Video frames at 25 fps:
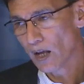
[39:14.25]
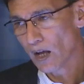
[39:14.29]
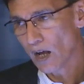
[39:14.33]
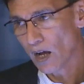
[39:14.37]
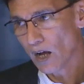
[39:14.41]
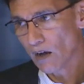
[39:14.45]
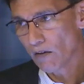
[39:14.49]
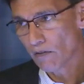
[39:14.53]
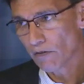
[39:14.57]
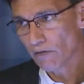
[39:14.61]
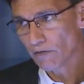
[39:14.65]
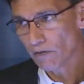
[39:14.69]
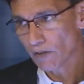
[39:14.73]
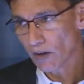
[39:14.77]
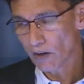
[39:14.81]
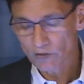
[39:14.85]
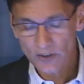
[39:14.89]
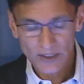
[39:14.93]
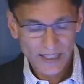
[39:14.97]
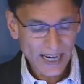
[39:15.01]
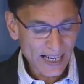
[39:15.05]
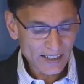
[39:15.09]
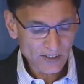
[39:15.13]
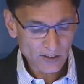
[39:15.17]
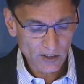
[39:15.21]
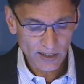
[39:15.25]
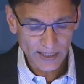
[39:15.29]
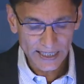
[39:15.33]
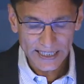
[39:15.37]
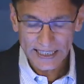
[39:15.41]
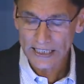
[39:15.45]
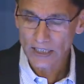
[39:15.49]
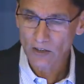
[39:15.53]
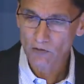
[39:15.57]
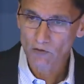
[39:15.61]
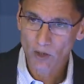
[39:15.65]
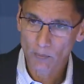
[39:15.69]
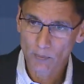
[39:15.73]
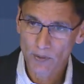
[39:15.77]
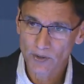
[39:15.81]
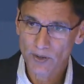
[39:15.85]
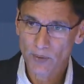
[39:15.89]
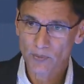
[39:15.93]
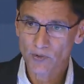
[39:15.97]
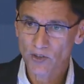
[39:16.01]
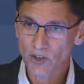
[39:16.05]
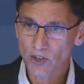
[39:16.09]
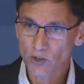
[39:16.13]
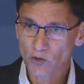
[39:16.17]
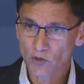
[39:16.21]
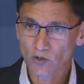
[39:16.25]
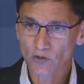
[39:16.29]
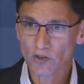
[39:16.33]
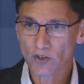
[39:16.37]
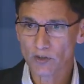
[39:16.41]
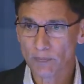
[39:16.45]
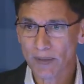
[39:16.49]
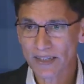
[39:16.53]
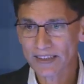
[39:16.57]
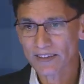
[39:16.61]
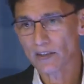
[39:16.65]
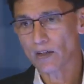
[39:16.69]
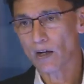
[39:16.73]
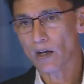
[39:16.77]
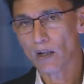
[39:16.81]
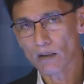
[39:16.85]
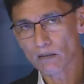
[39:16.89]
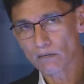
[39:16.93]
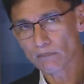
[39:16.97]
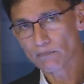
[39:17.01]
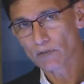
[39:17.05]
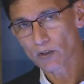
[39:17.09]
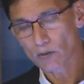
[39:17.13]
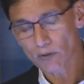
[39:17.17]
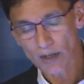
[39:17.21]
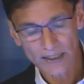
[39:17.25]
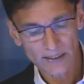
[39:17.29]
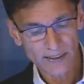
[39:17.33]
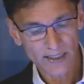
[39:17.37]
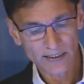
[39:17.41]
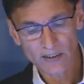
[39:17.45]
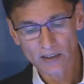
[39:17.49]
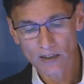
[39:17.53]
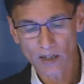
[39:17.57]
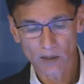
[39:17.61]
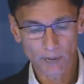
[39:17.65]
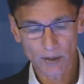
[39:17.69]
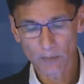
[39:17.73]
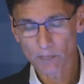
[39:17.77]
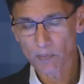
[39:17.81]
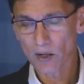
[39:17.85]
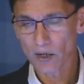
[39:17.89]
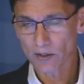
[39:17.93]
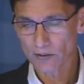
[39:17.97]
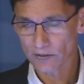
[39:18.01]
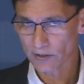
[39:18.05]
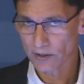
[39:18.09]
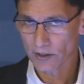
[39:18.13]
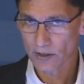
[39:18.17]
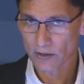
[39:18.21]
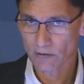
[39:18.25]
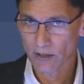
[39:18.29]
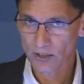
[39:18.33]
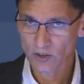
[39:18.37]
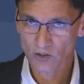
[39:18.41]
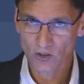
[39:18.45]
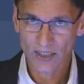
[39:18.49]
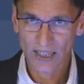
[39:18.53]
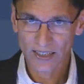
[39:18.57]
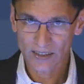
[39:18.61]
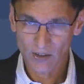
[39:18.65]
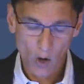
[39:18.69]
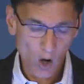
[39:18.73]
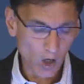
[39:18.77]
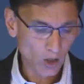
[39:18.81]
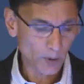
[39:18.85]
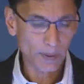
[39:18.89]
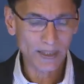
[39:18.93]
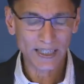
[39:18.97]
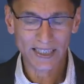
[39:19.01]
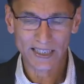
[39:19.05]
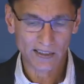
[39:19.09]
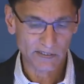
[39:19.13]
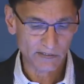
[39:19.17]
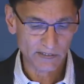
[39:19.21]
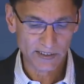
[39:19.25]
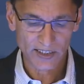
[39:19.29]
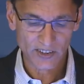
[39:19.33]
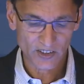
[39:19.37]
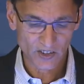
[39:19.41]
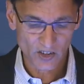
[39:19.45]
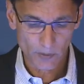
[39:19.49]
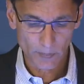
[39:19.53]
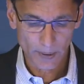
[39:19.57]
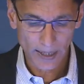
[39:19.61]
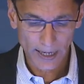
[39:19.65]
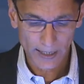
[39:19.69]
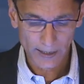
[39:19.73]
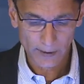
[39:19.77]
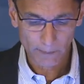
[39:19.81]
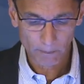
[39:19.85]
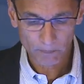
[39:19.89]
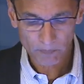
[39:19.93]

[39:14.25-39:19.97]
of, of gasoline will be substituted with methanol, right? That's a government policy, right? So that automatically creates demand.